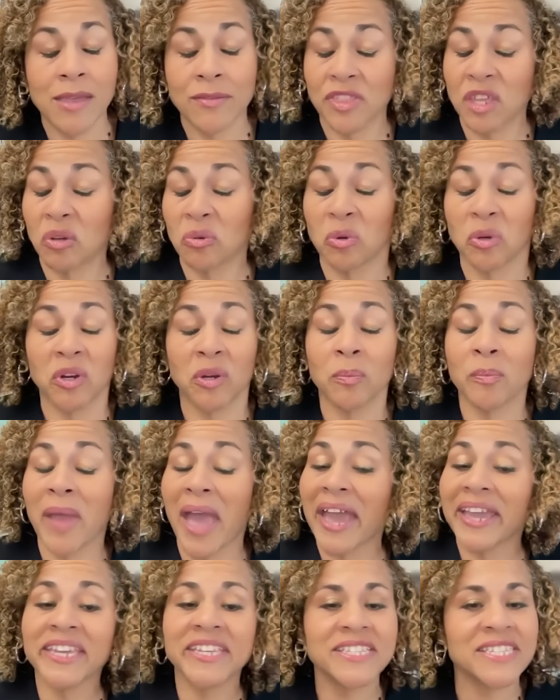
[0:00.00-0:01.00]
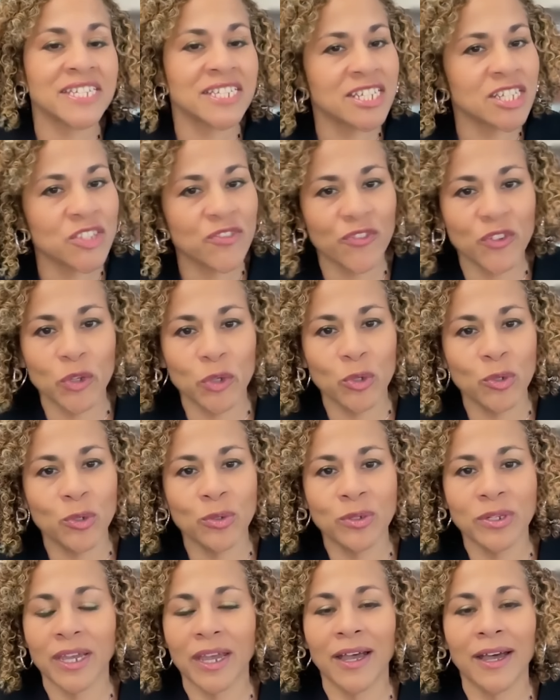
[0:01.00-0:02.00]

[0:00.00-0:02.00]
there were maggots in his food.